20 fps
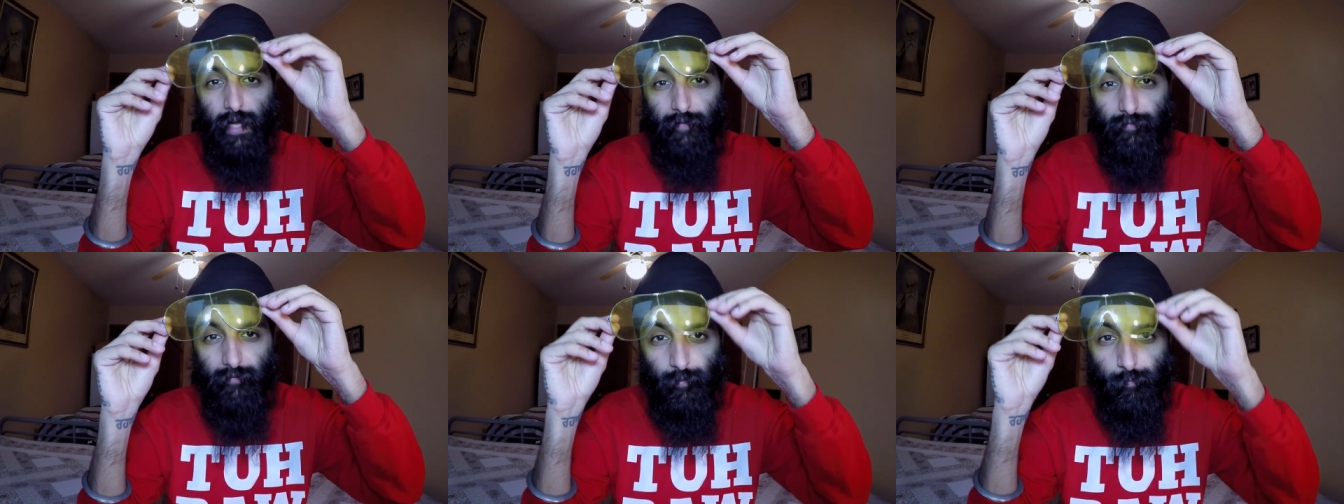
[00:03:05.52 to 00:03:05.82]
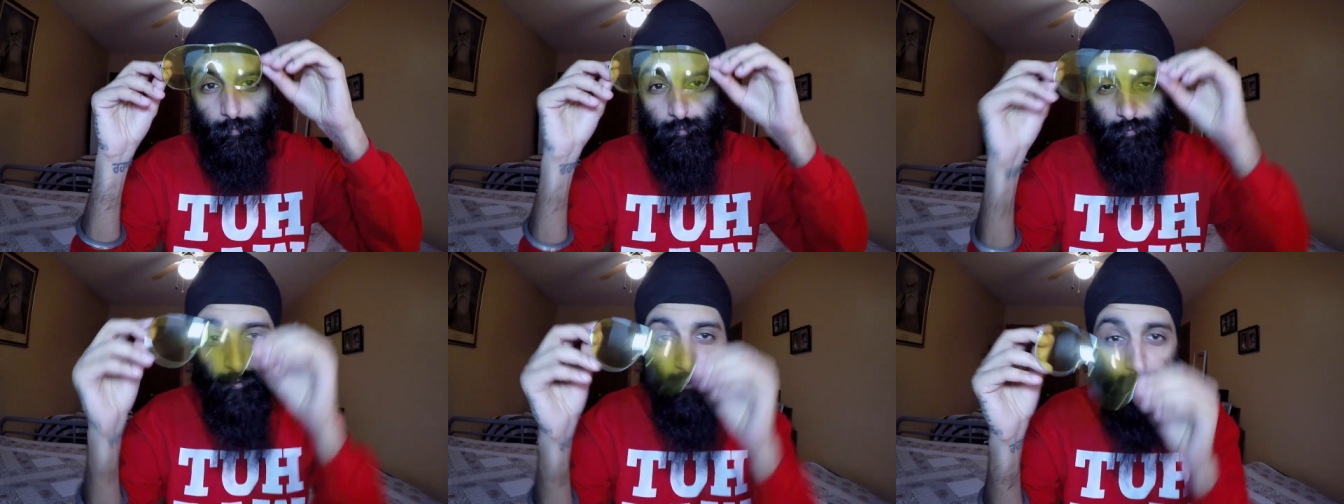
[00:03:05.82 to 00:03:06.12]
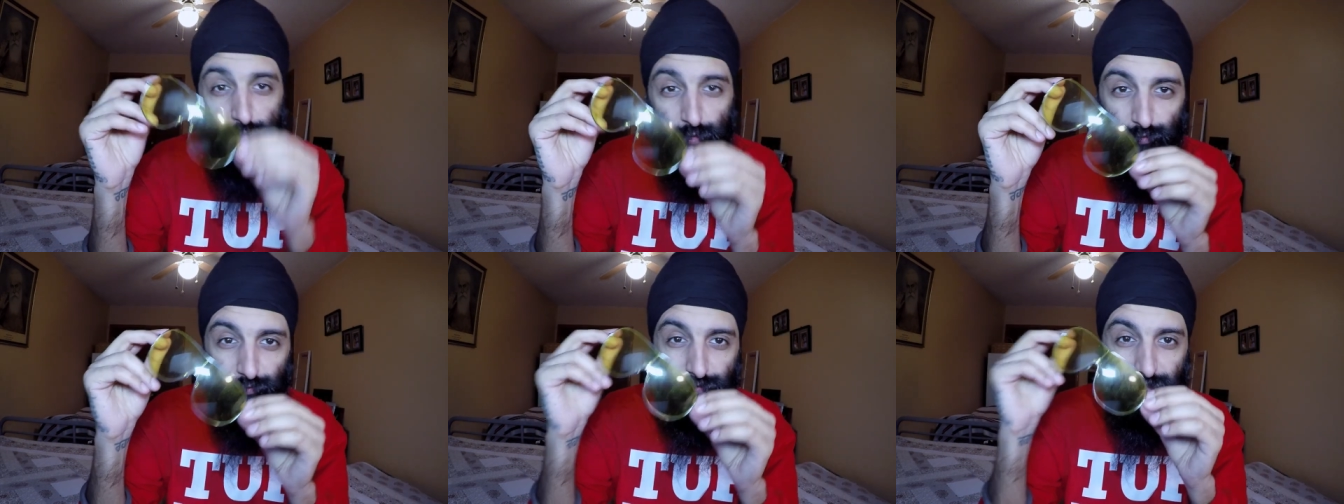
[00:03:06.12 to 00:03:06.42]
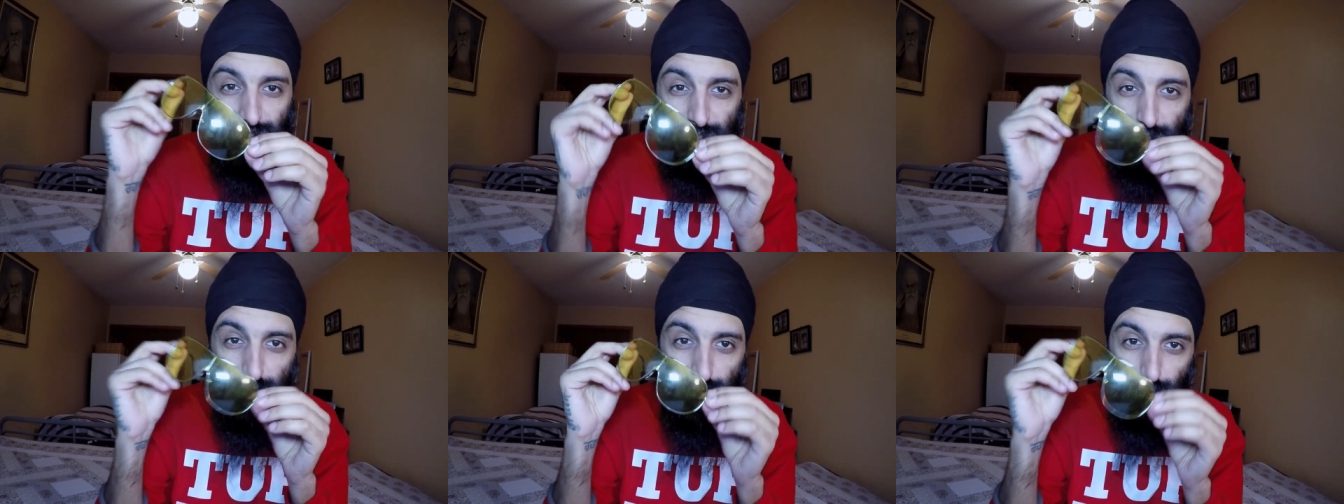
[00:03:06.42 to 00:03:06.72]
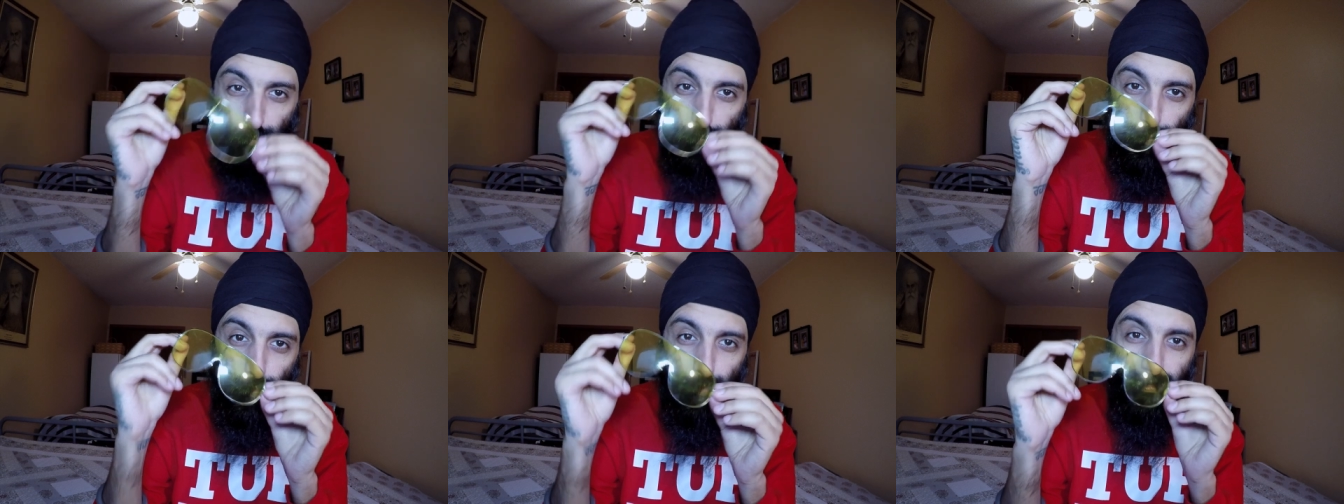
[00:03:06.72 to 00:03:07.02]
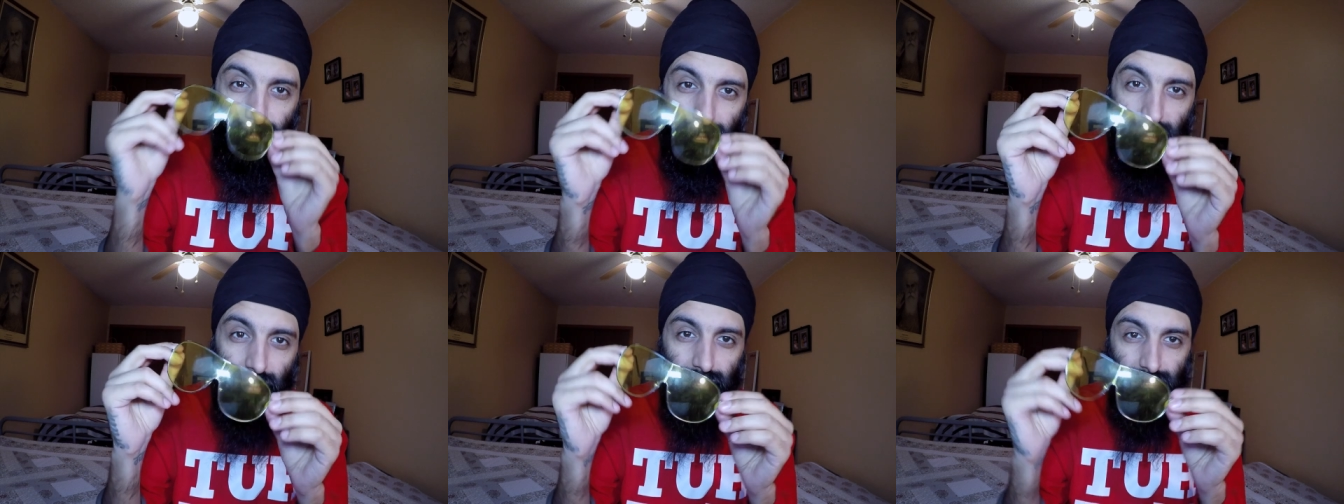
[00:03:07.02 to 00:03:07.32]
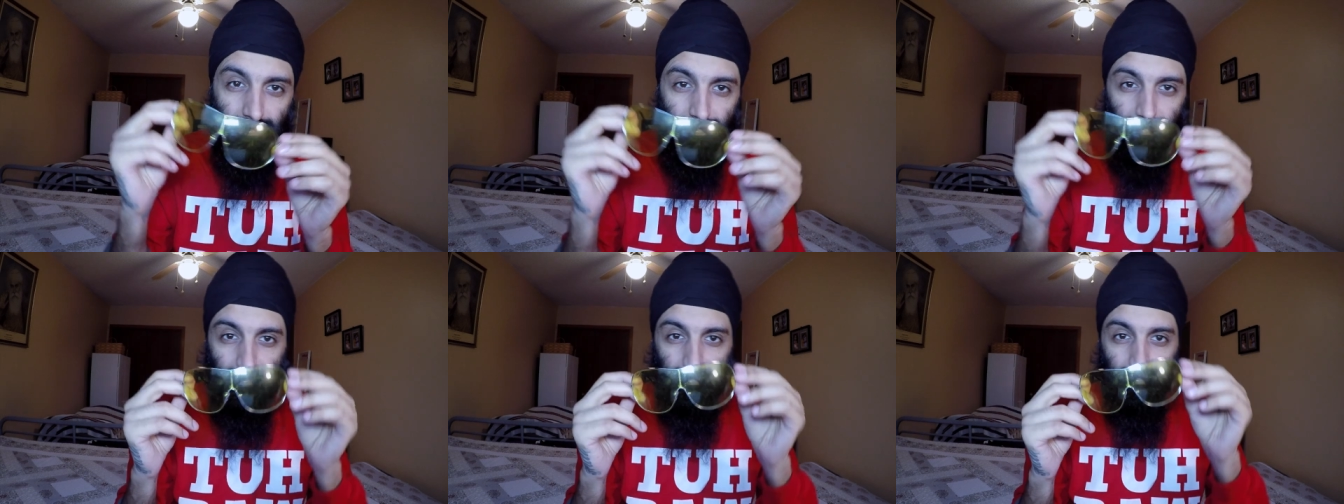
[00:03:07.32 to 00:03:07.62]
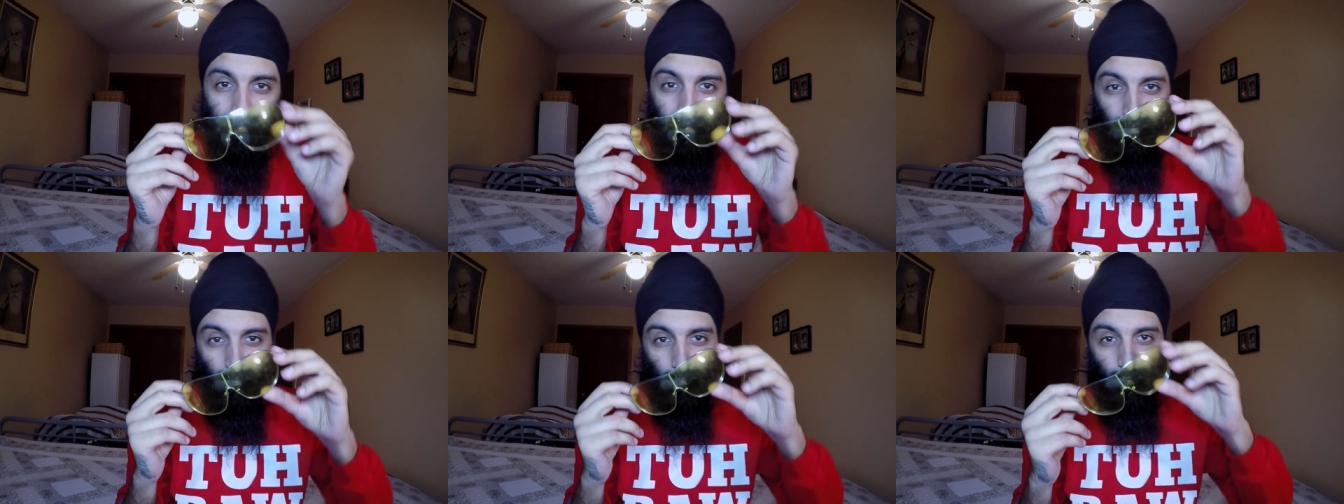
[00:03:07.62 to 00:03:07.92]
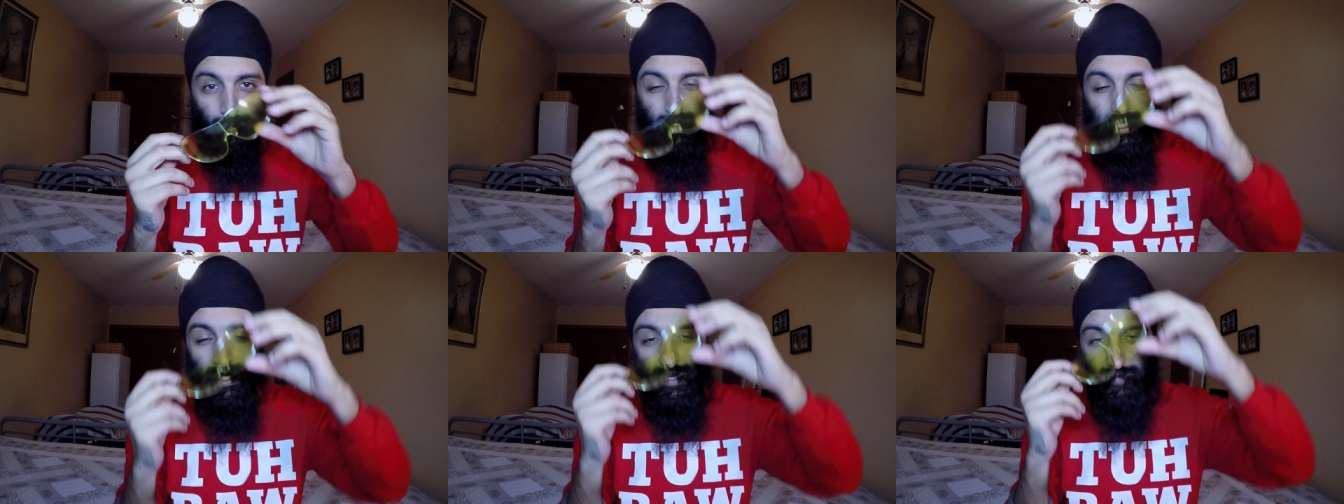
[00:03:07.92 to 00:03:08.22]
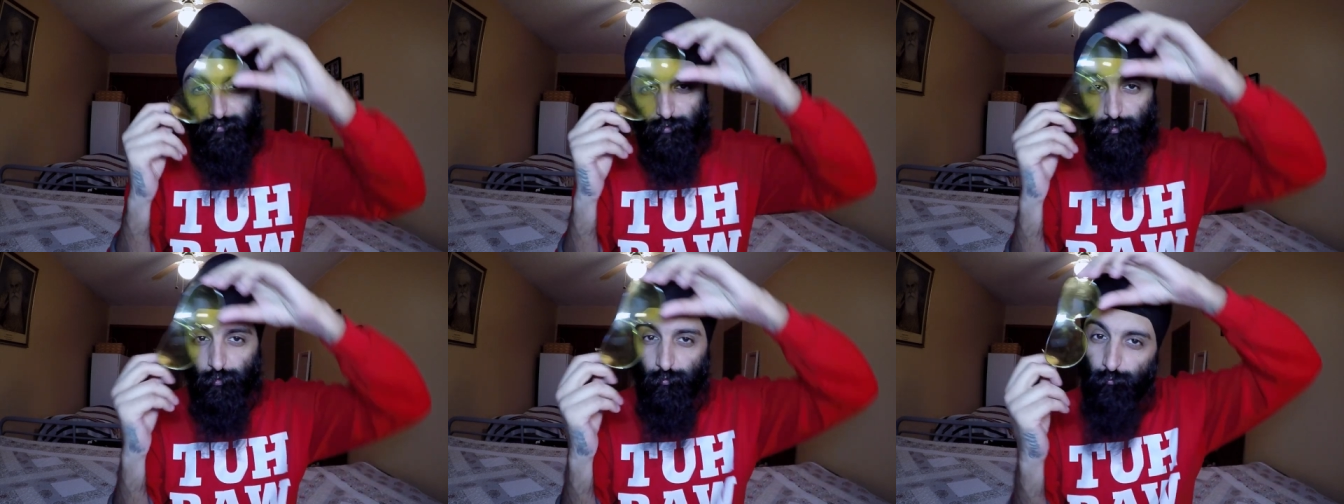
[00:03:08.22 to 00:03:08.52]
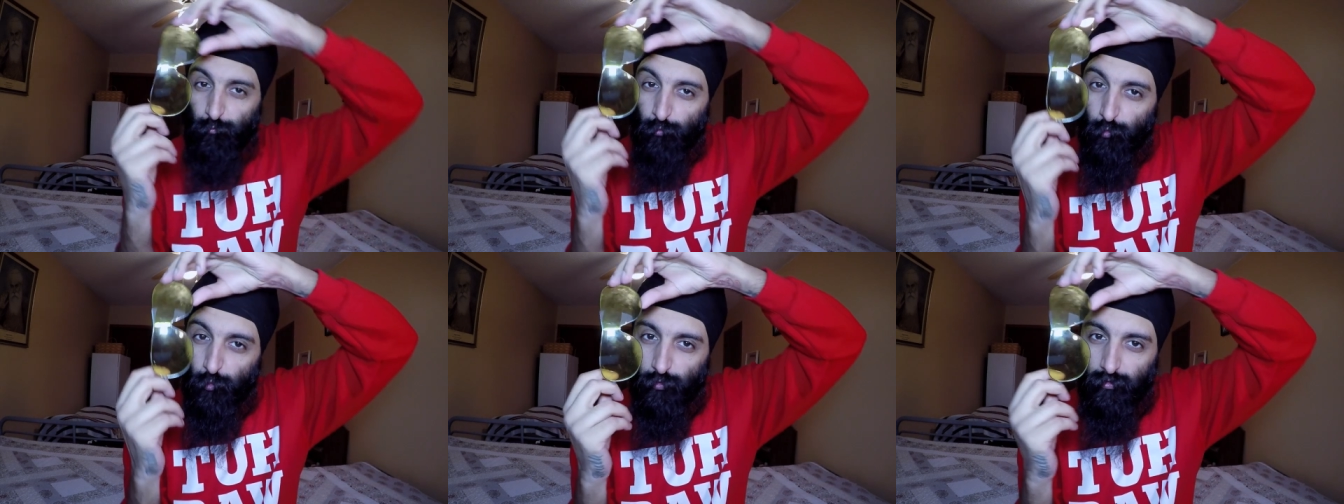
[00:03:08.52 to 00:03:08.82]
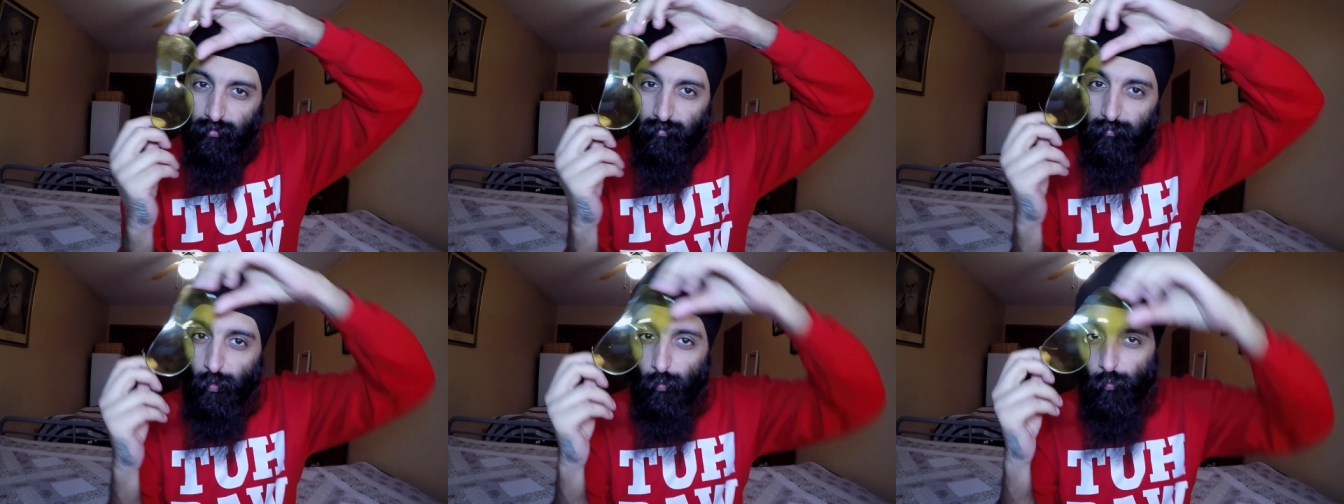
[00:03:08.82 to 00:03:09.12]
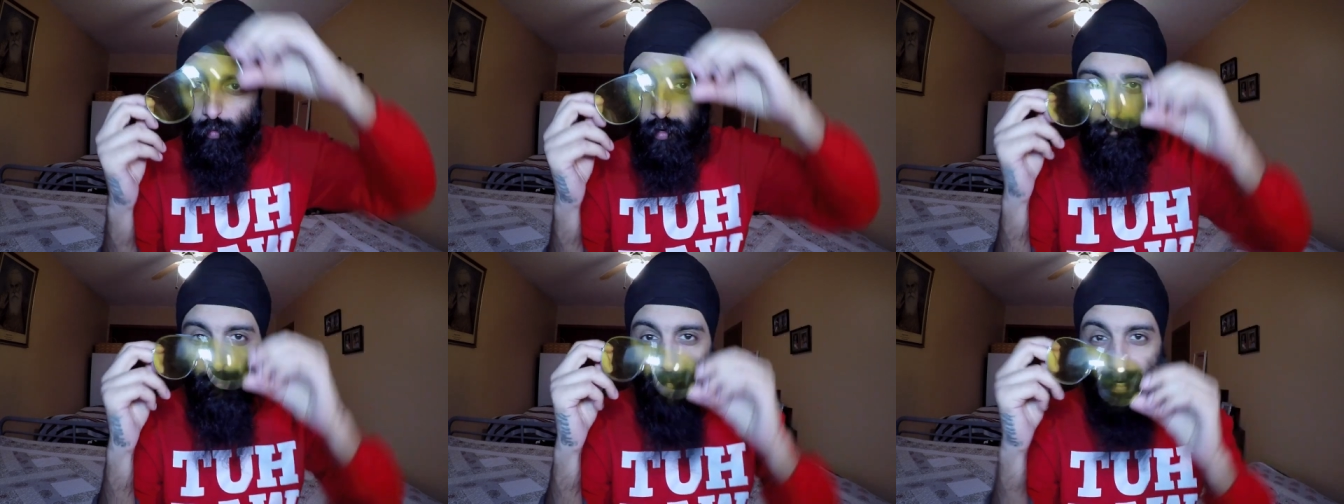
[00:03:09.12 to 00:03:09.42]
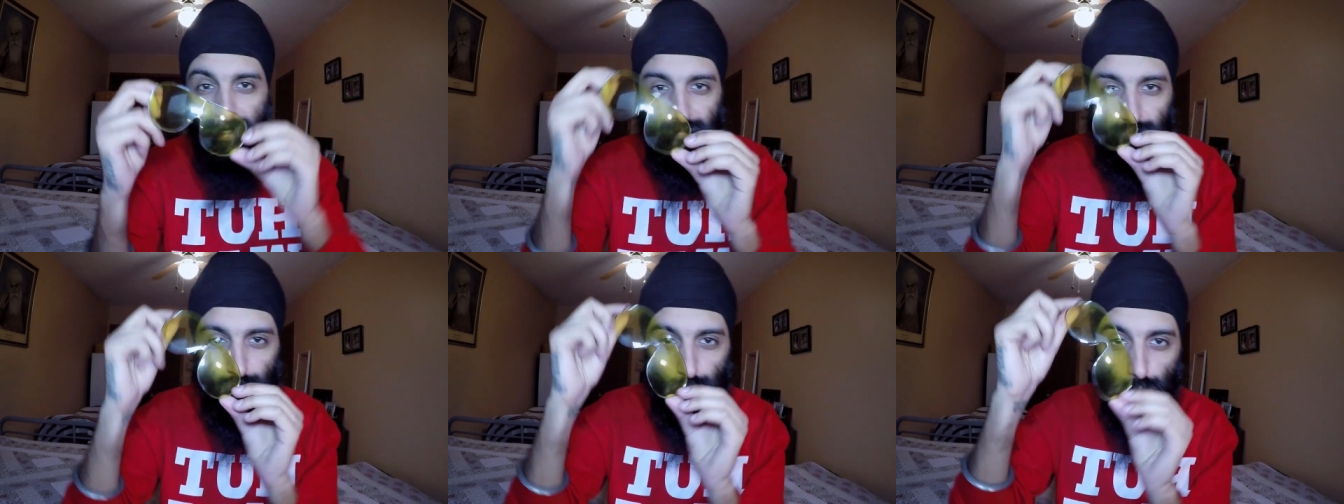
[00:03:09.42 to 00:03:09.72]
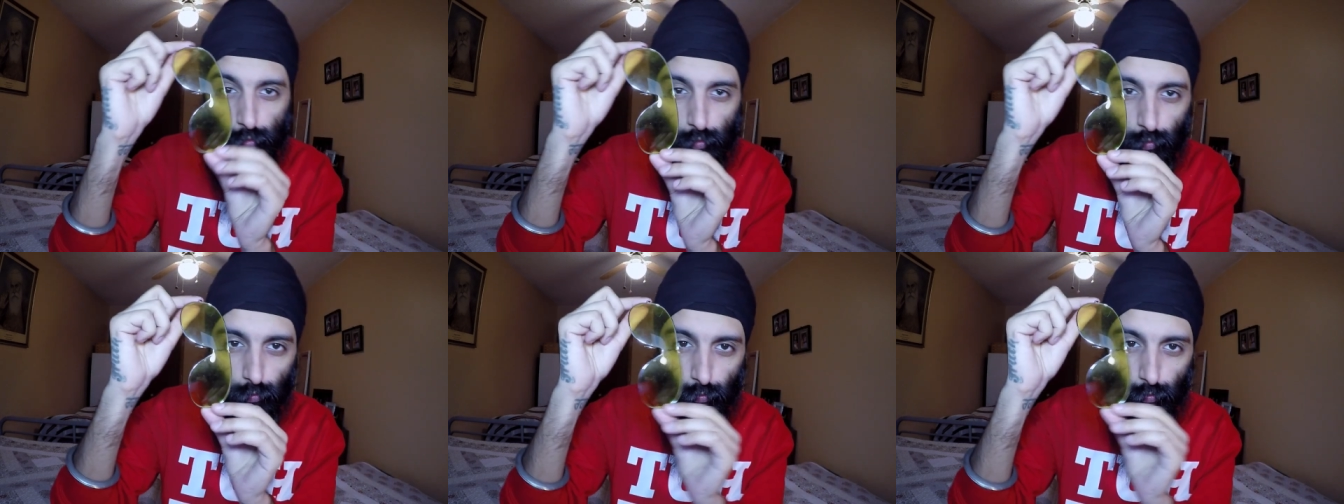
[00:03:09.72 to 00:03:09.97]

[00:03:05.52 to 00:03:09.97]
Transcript: have to approve the new quote glasses. We're gonna have certain rules about what makes a cool